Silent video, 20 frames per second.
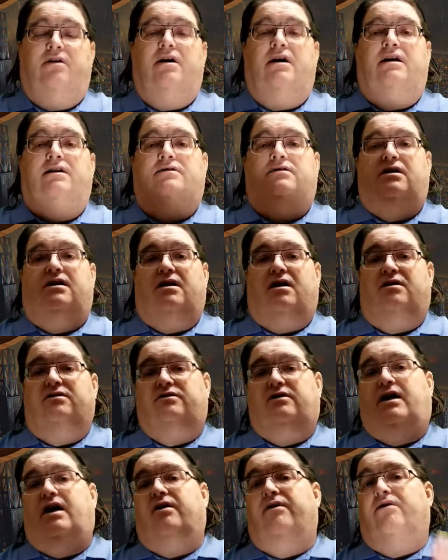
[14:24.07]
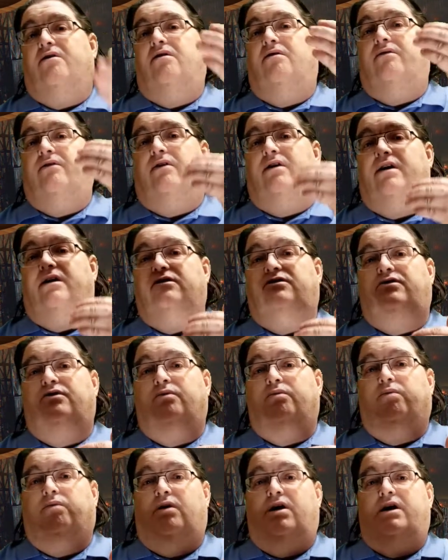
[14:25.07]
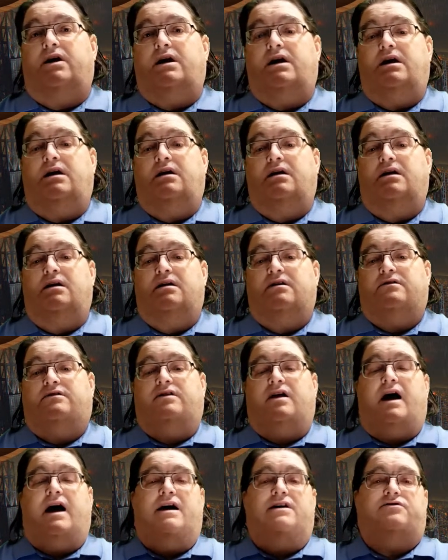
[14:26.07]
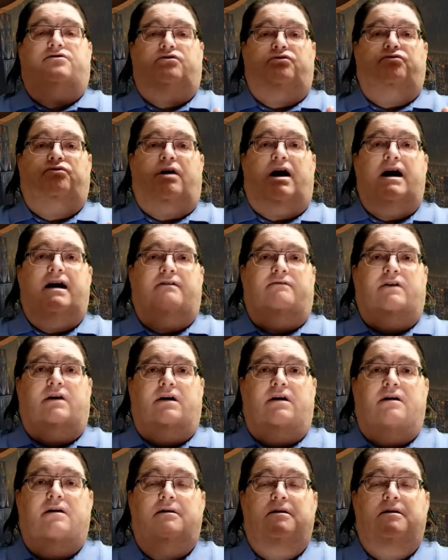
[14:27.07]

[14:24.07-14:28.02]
and it's going to also carry over into running / driving.